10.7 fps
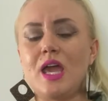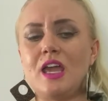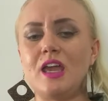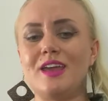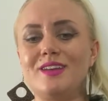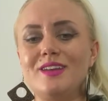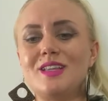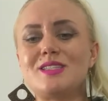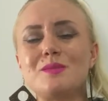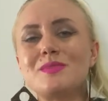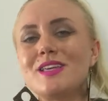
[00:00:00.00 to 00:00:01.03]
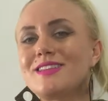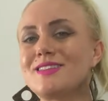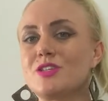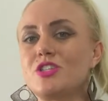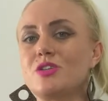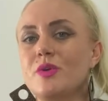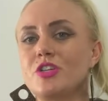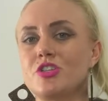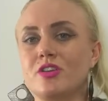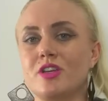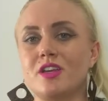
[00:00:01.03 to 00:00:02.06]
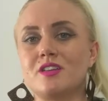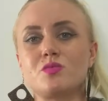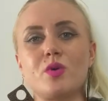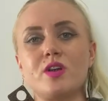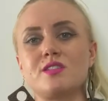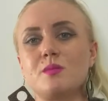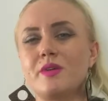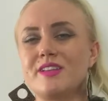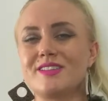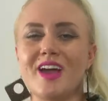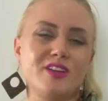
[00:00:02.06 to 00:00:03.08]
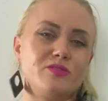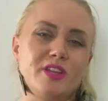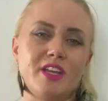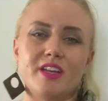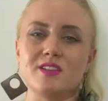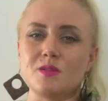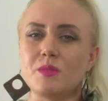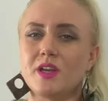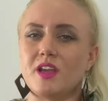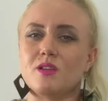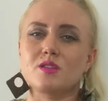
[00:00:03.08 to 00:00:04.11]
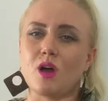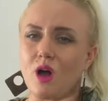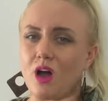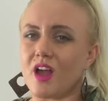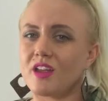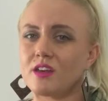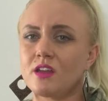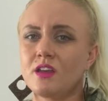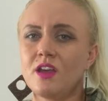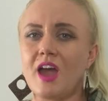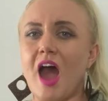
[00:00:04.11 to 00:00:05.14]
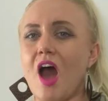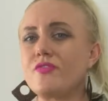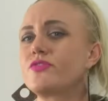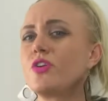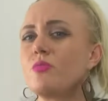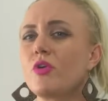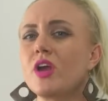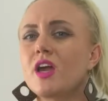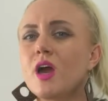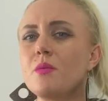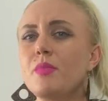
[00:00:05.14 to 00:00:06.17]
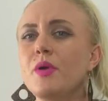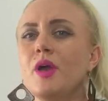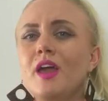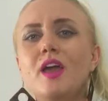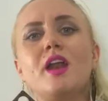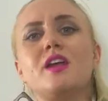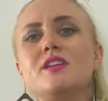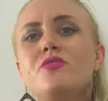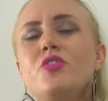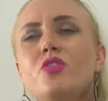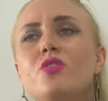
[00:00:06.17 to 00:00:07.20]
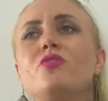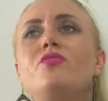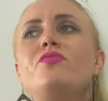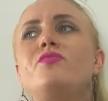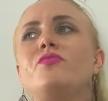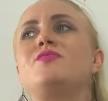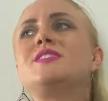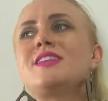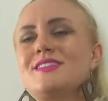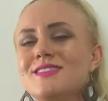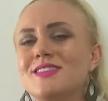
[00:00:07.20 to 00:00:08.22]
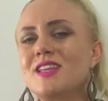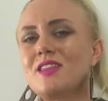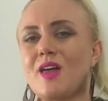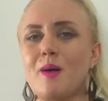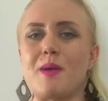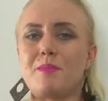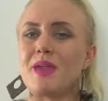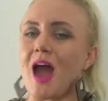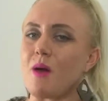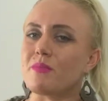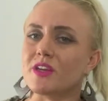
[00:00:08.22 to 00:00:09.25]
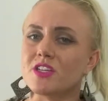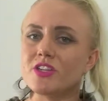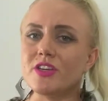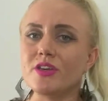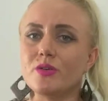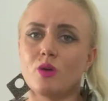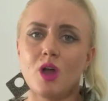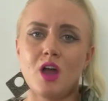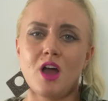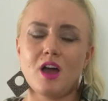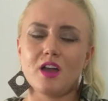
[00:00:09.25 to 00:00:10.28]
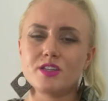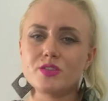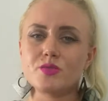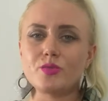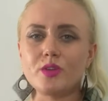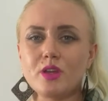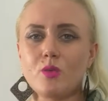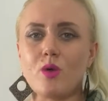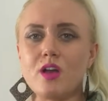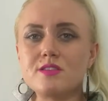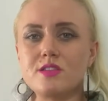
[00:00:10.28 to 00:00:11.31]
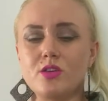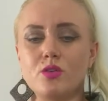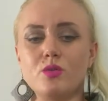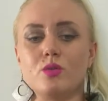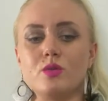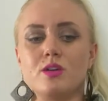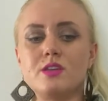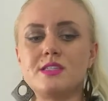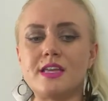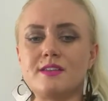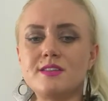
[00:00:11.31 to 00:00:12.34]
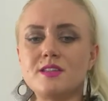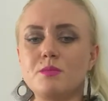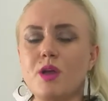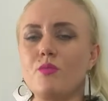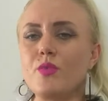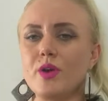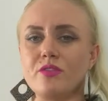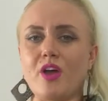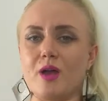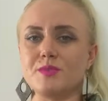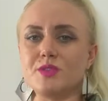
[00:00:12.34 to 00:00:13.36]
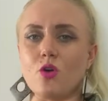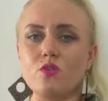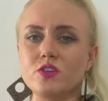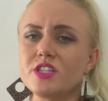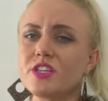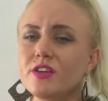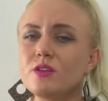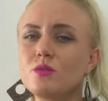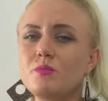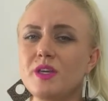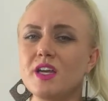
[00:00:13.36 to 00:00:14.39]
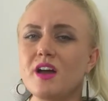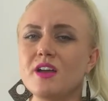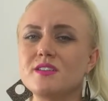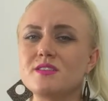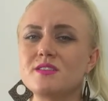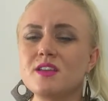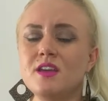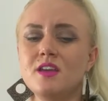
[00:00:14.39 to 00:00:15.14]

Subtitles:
and it seems like the situation is where somebody's kind of leading somebody else on after a breakup. And if you're sensing that might be happening to you, I just really want to send some comforting vibes over to you, because